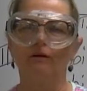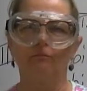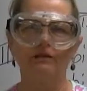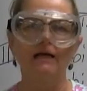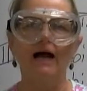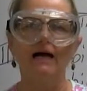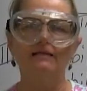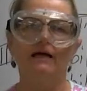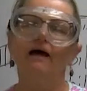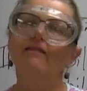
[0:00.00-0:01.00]

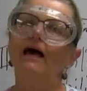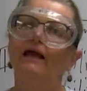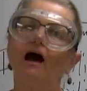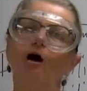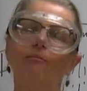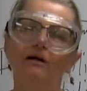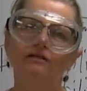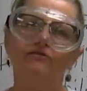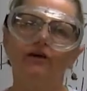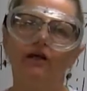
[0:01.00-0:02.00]
possess that help
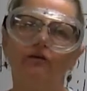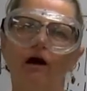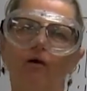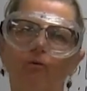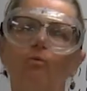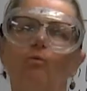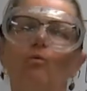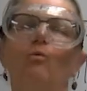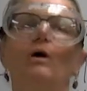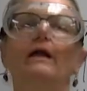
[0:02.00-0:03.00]
us figure out
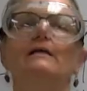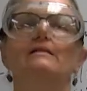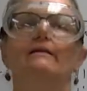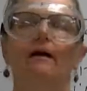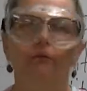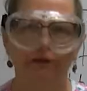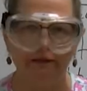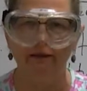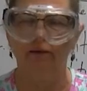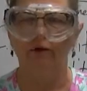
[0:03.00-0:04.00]
what is it that we're
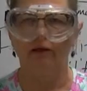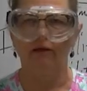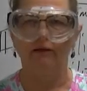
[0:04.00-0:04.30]
dealing with.